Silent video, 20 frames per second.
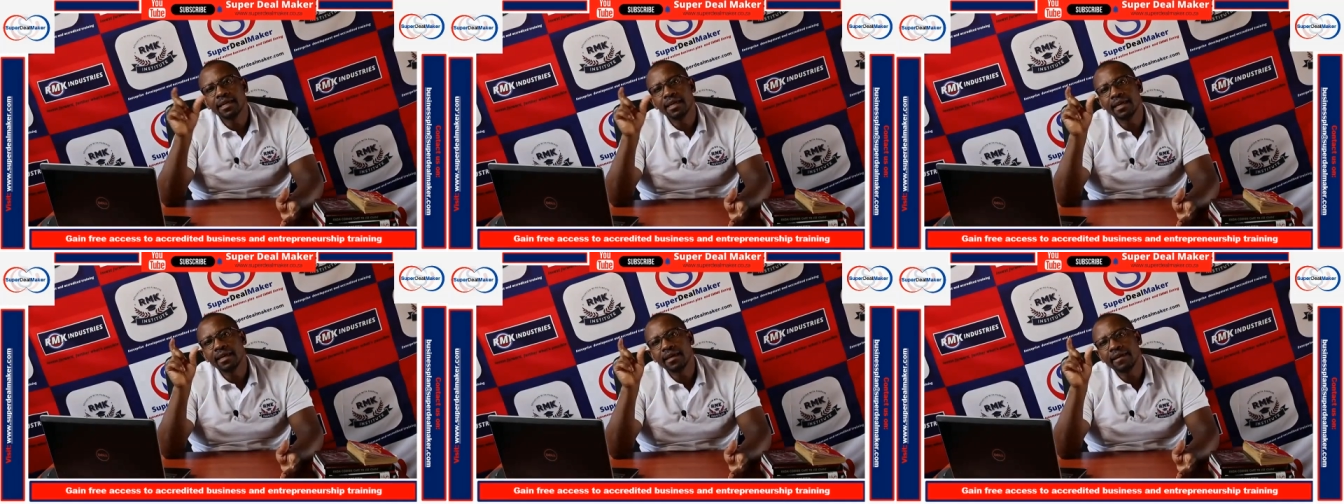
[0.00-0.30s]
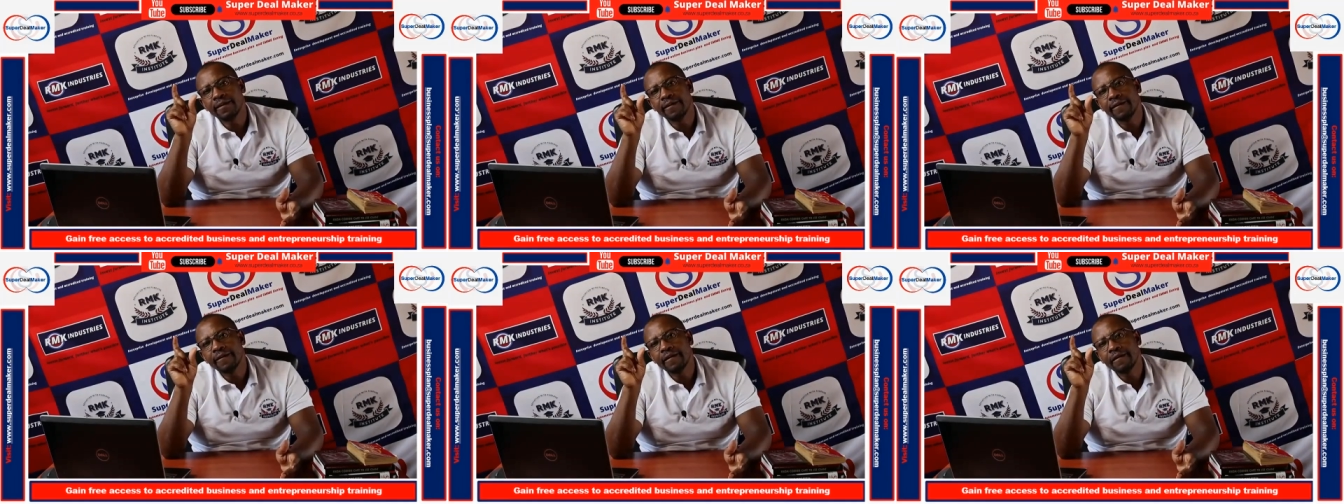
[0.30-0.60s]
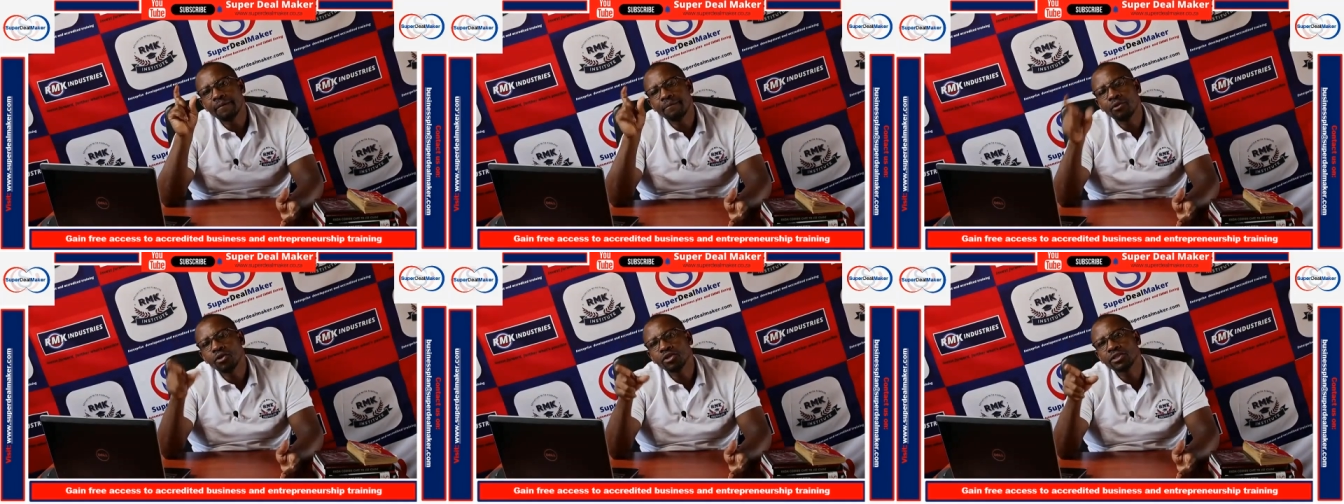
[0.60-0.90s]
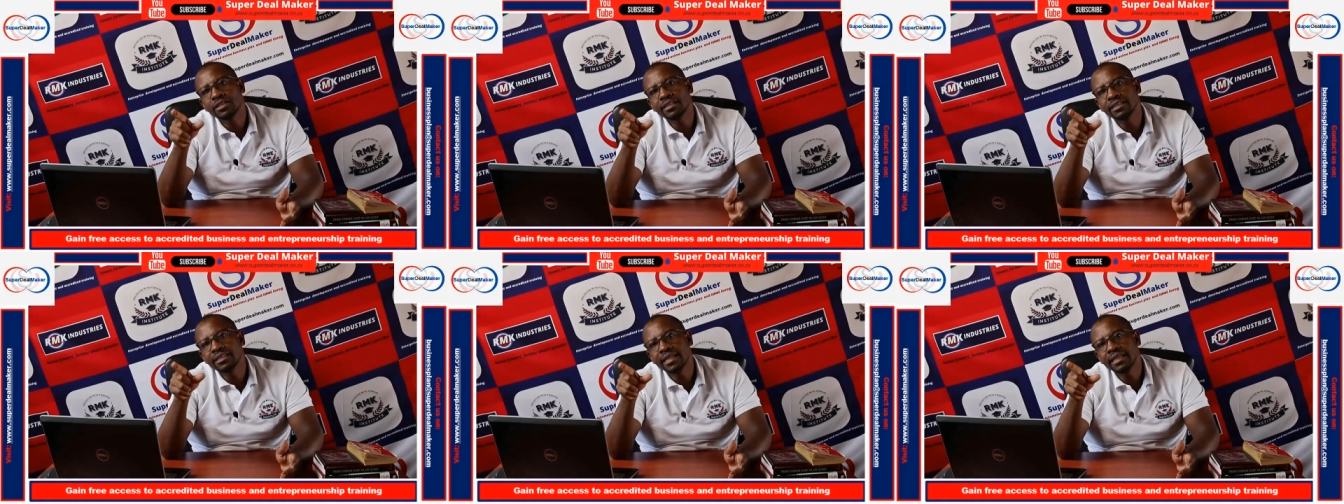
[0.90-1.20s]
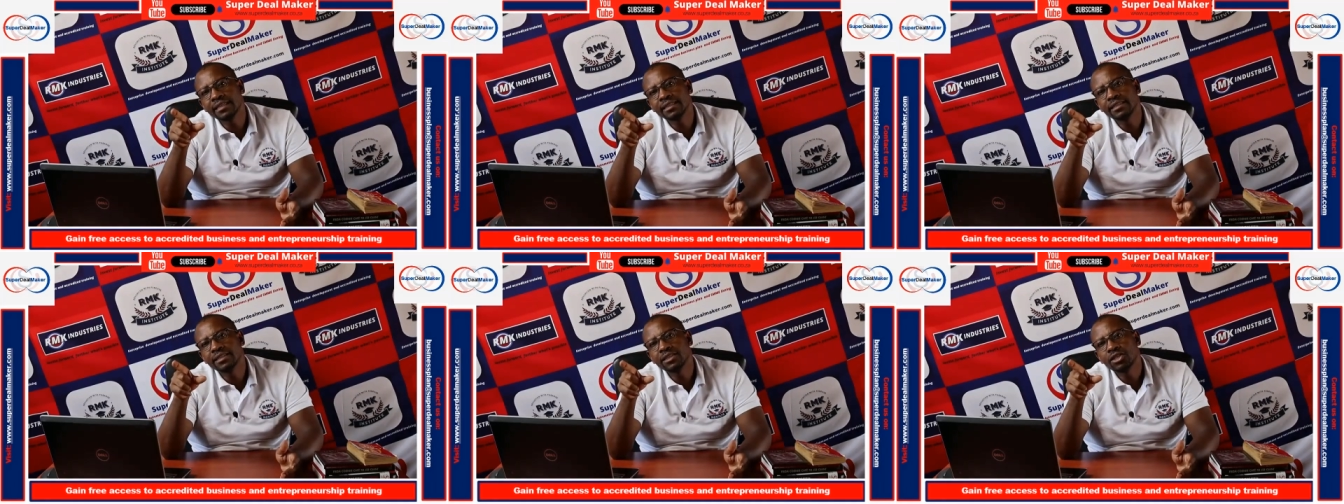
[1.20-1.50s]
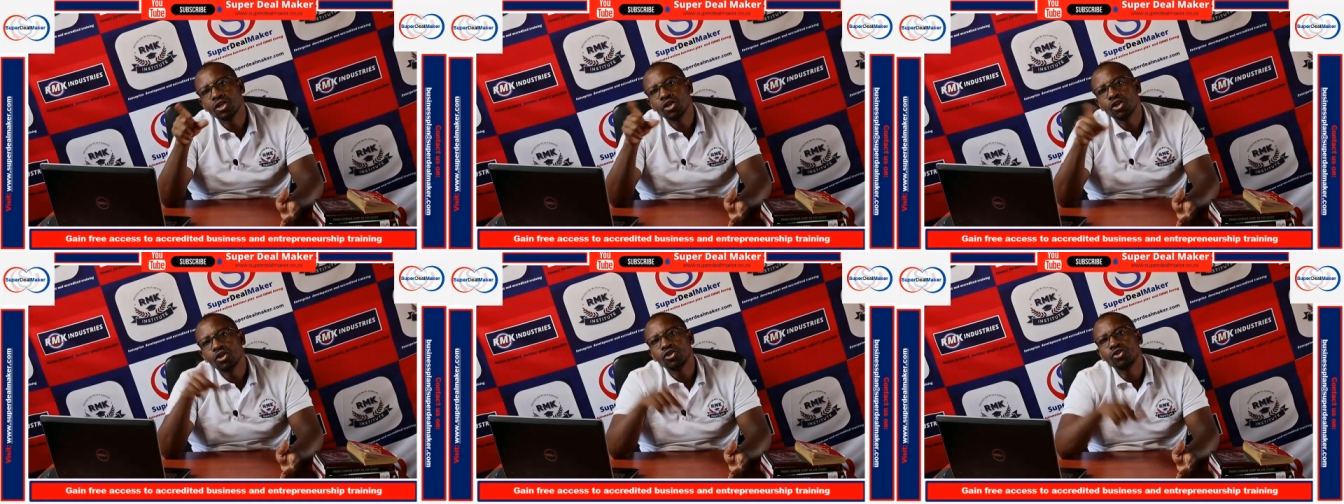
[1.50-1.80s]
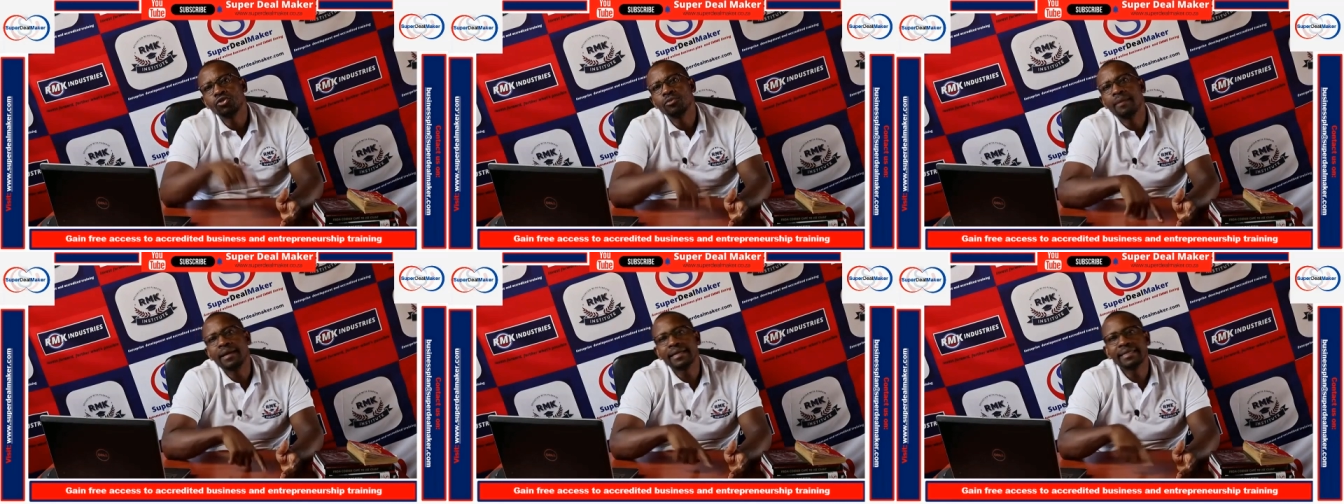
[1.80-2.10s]
a, a portion that
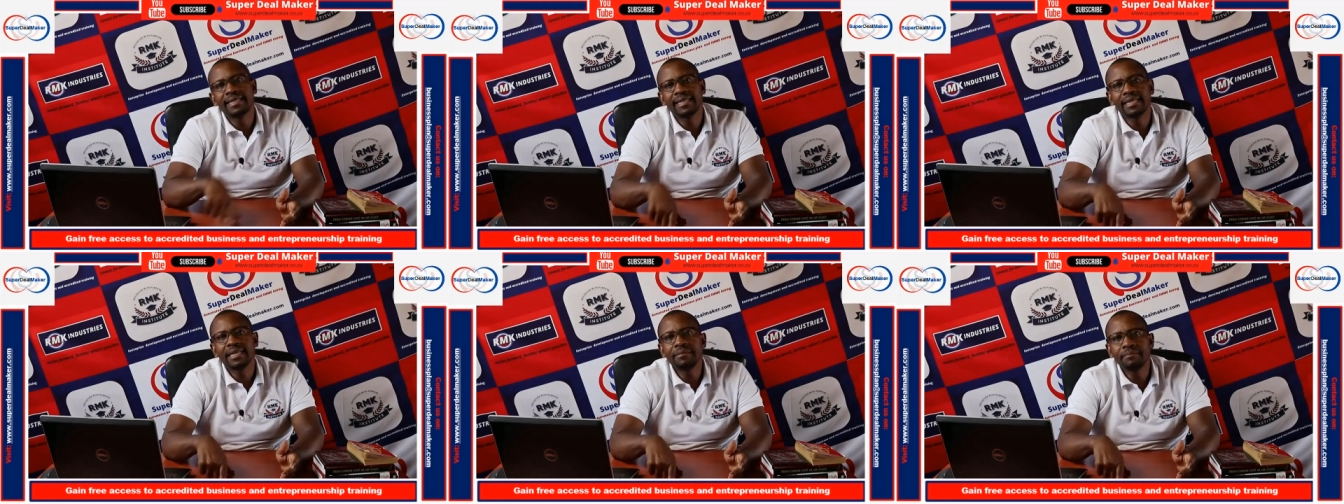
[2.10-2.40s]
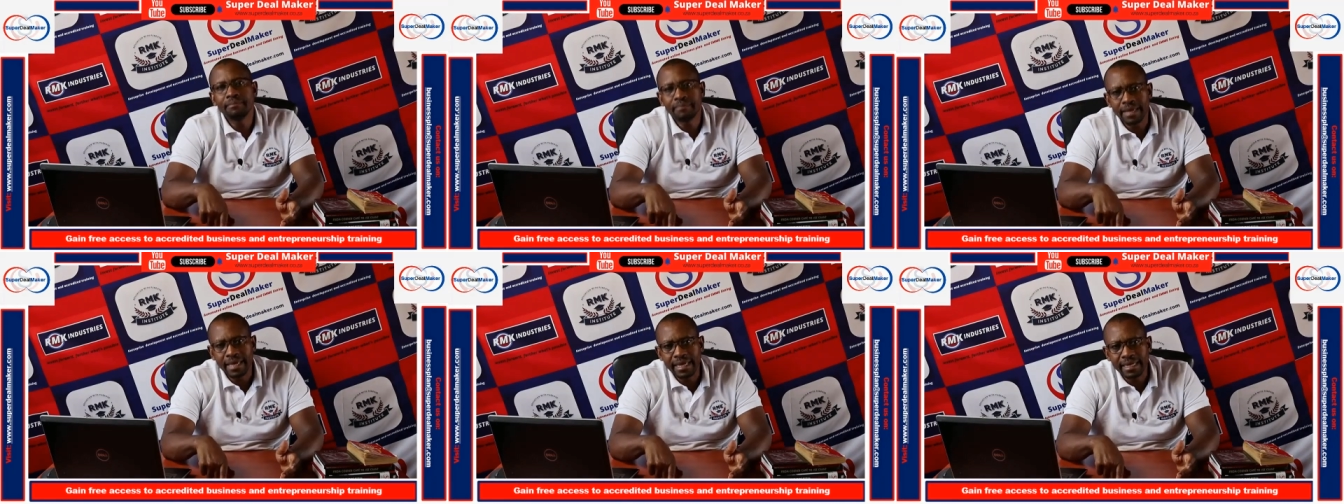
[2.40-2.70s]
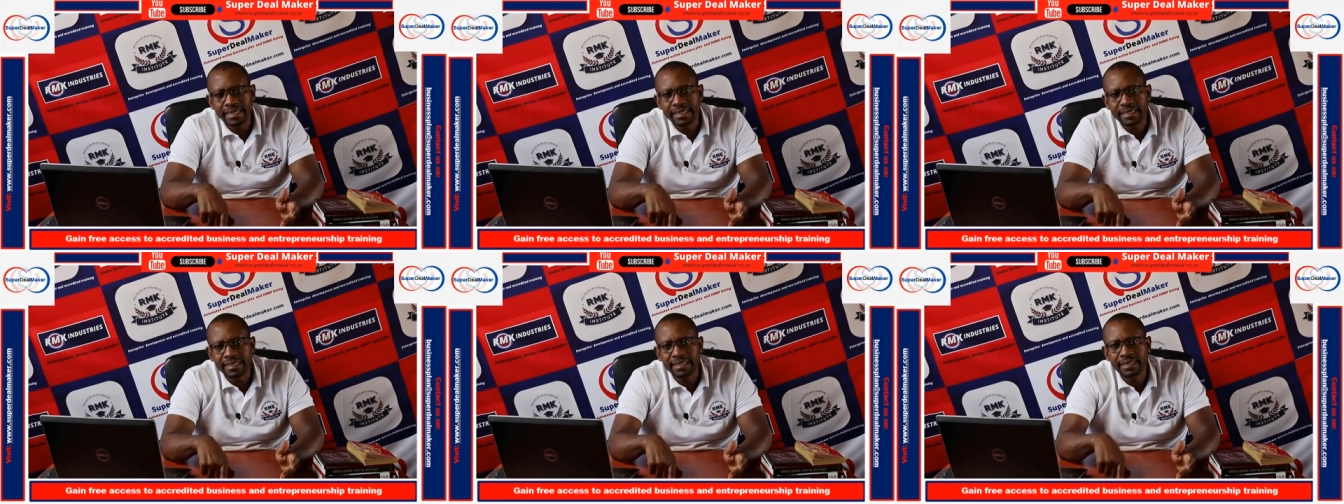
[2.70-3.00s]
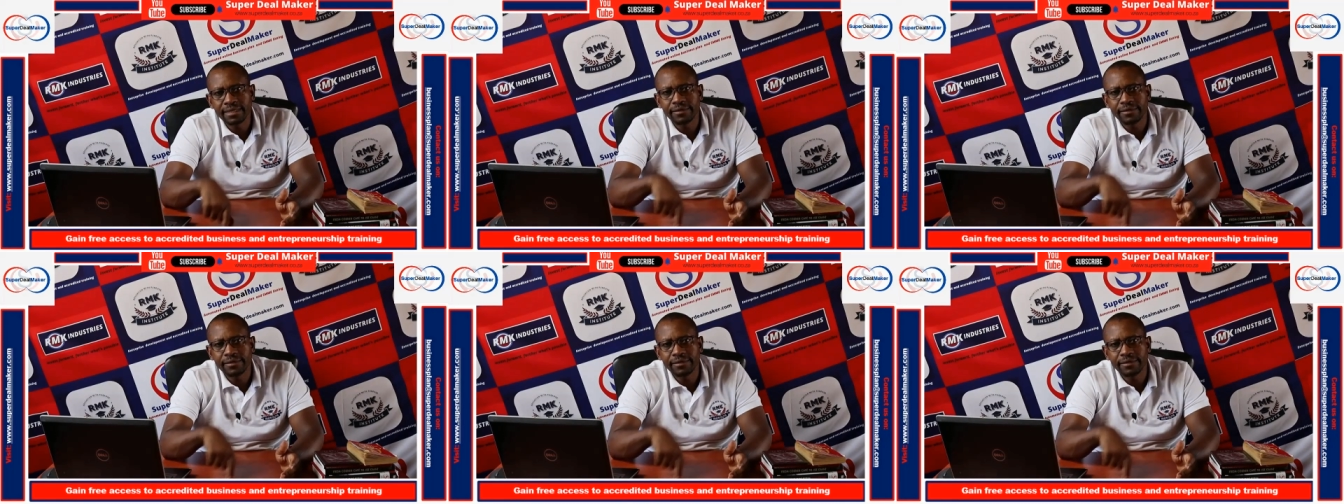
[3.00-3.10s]
you might claim back